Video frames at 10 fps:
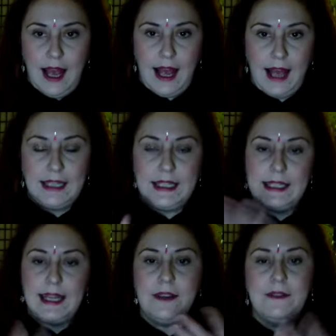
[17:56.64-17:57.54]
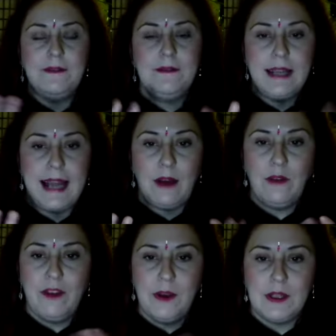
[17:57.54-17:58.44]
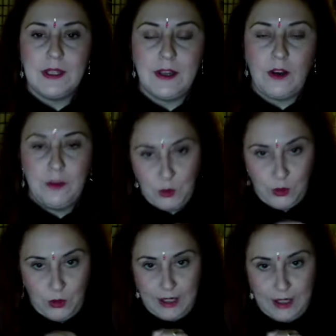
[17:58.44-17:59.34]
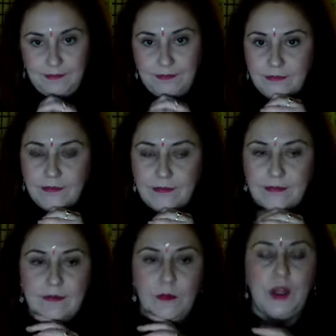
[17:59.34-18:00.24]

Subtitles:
And instead of now focusing on the mudra, we're